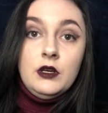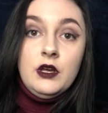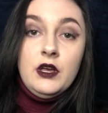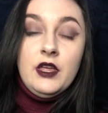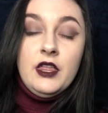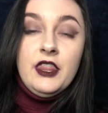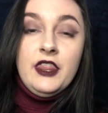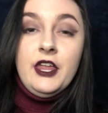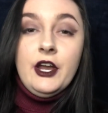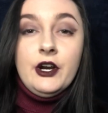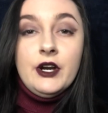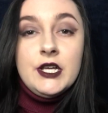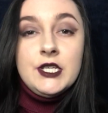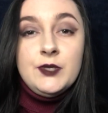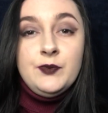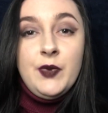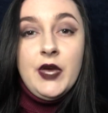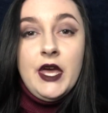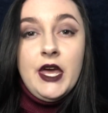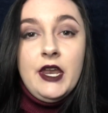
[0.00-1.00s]
There
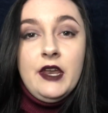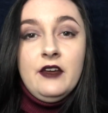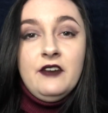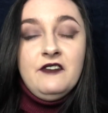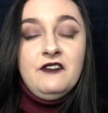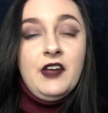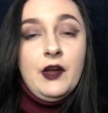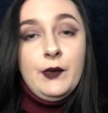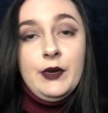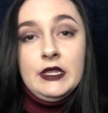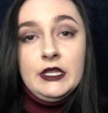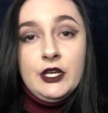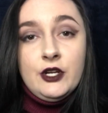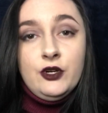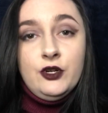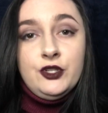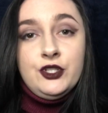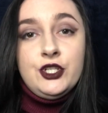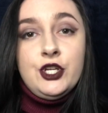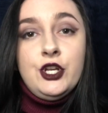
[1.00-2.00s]
has been very
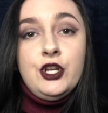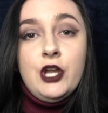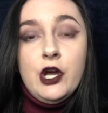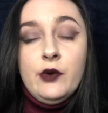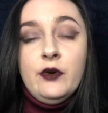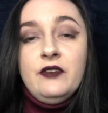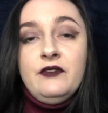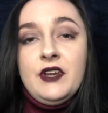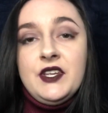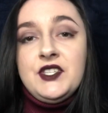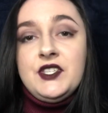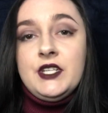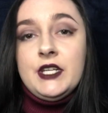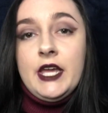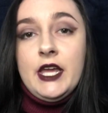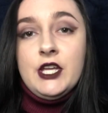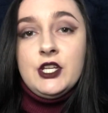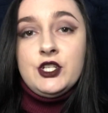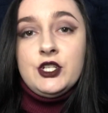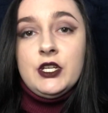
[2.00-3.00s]
little to no
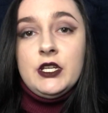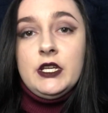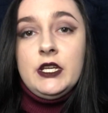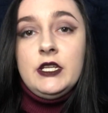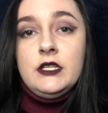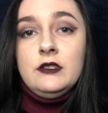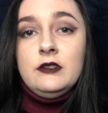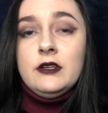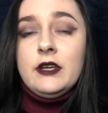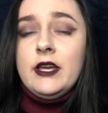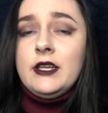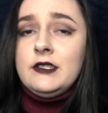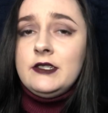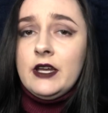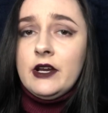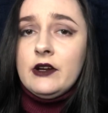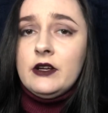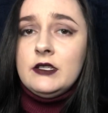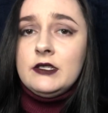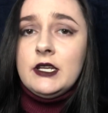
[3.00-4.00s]
investigation into
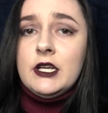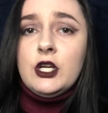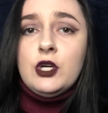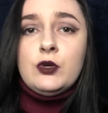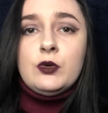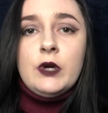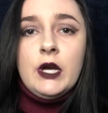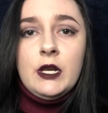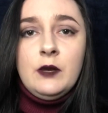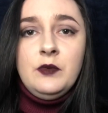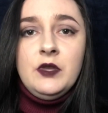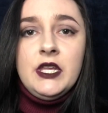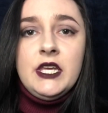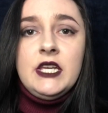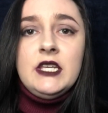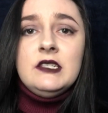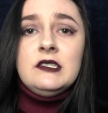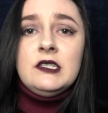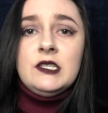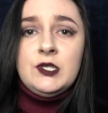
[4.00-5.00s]
Kaysera's
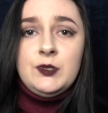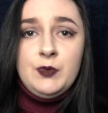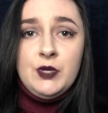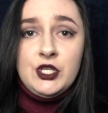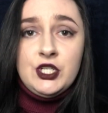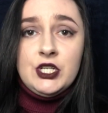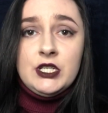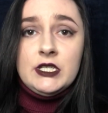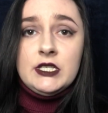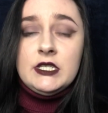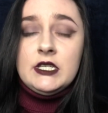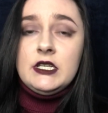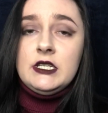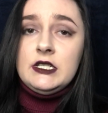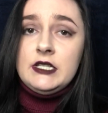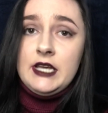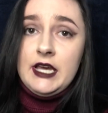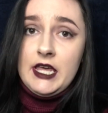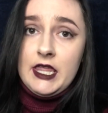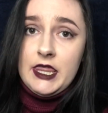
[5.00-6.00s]
incredibly suspicious
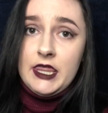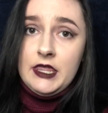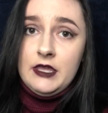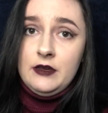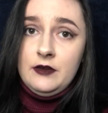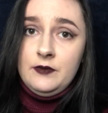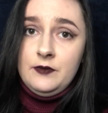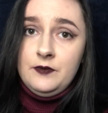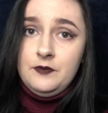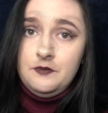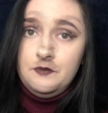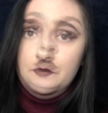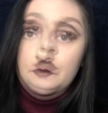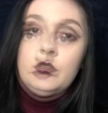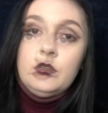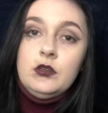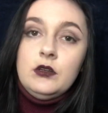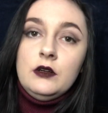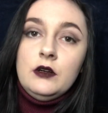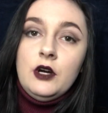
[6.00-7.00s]
death.
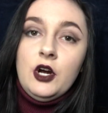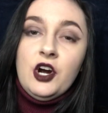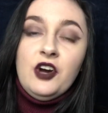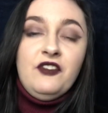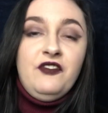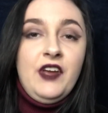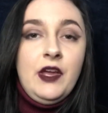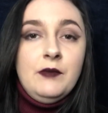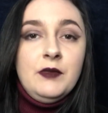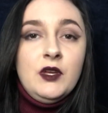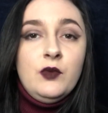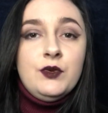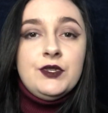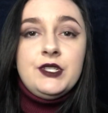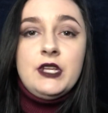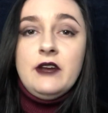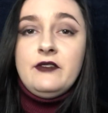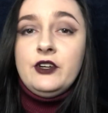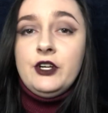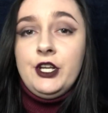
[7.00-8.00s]
Her family was
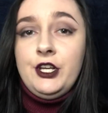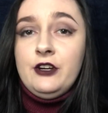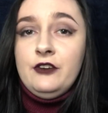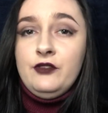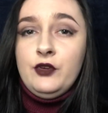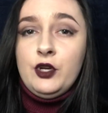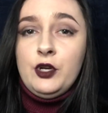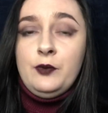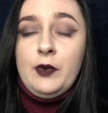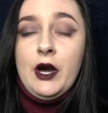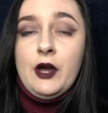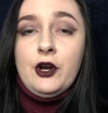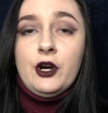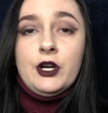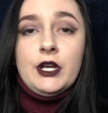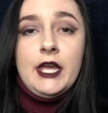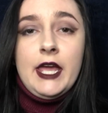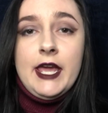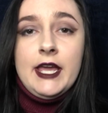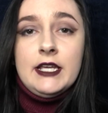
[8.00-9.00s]
never interviewed about her
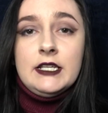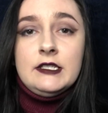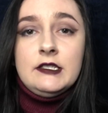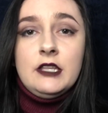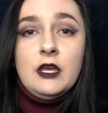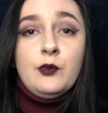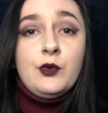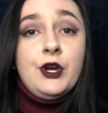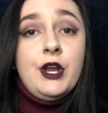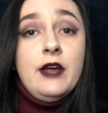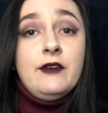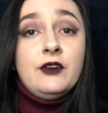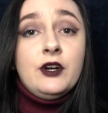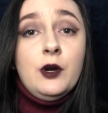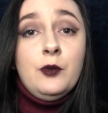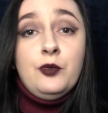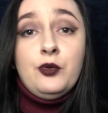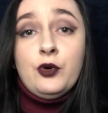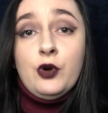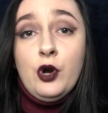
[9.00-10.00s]
case. They were never
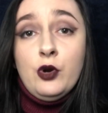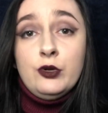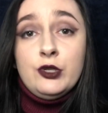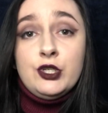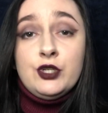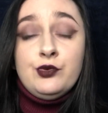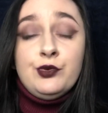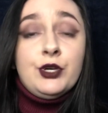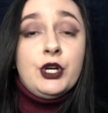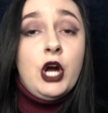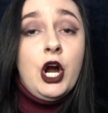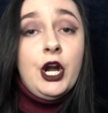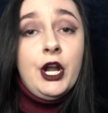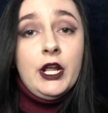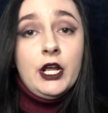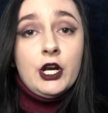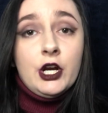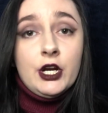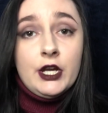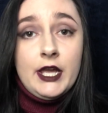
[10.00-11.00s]
approached
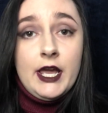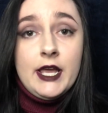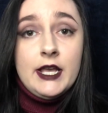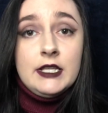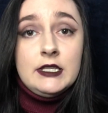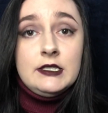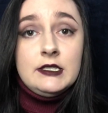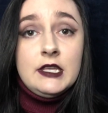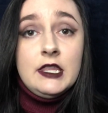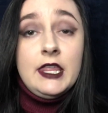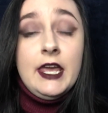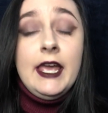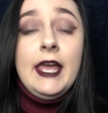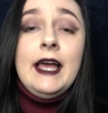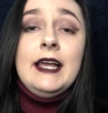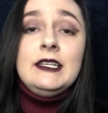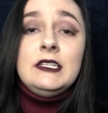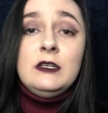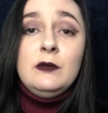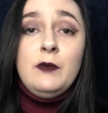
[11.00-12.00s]
regarding her case. They
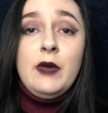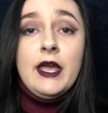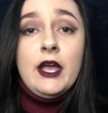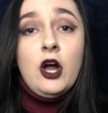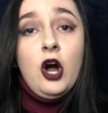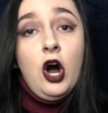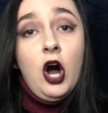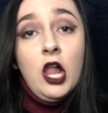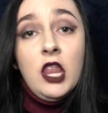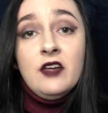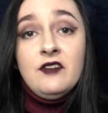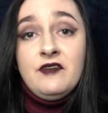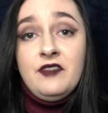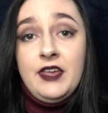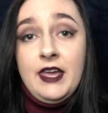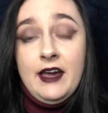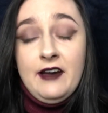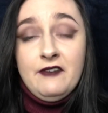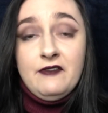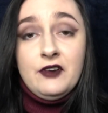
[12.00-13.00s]
had to make all of
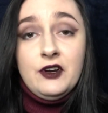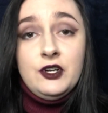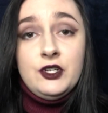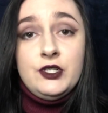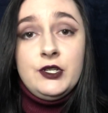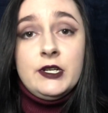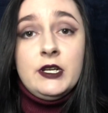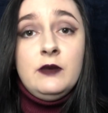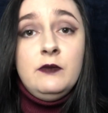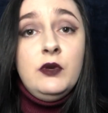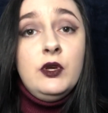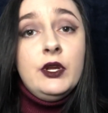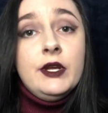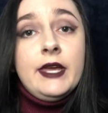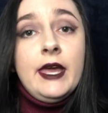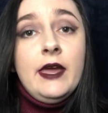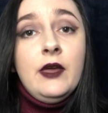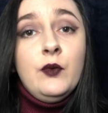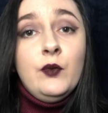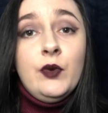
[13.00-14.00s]
the effort to
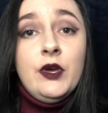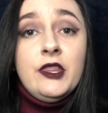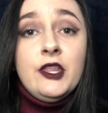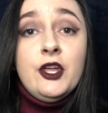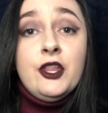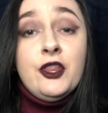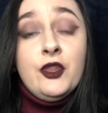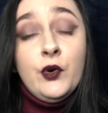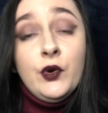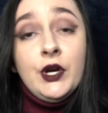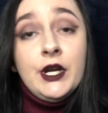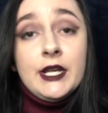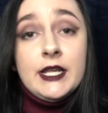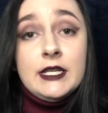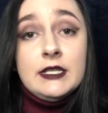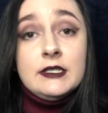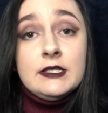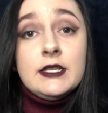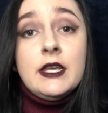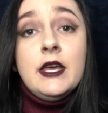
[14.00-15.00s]
communicate with authorities